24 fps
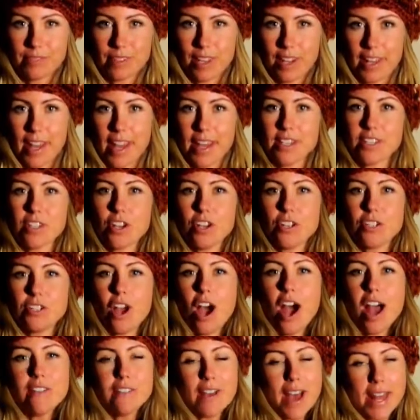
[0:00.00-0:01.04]
Okay, so
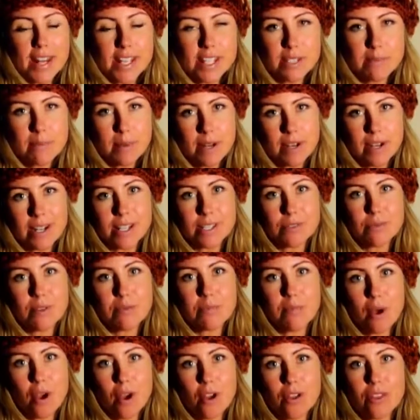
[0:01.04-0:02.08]
I've had experience
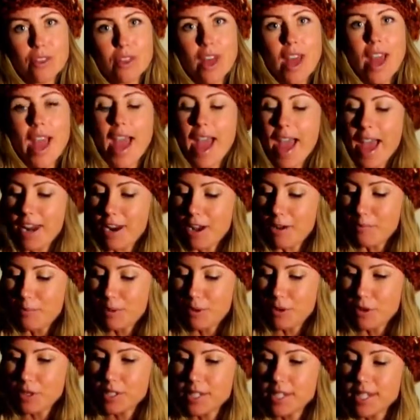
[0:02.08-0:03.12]
with both, and I'll
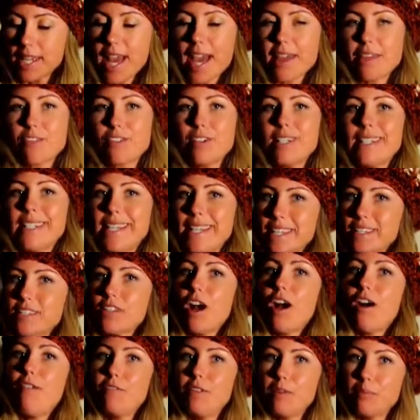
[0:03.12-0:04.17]
put together a
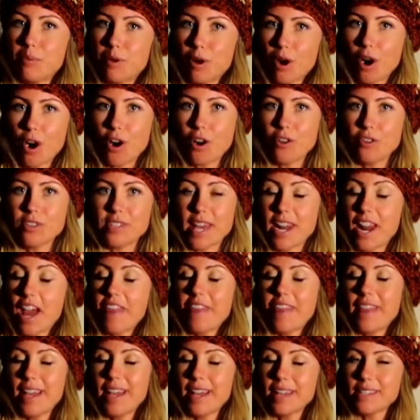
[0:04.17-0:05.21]
list of the pros, and
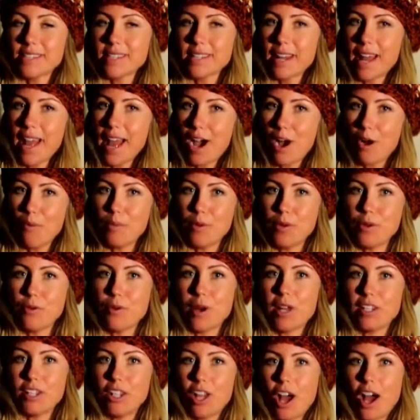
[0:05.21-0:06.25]
I think it's going to help
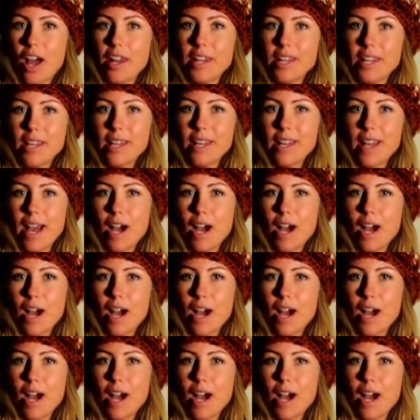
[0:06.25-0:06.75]
you a lot.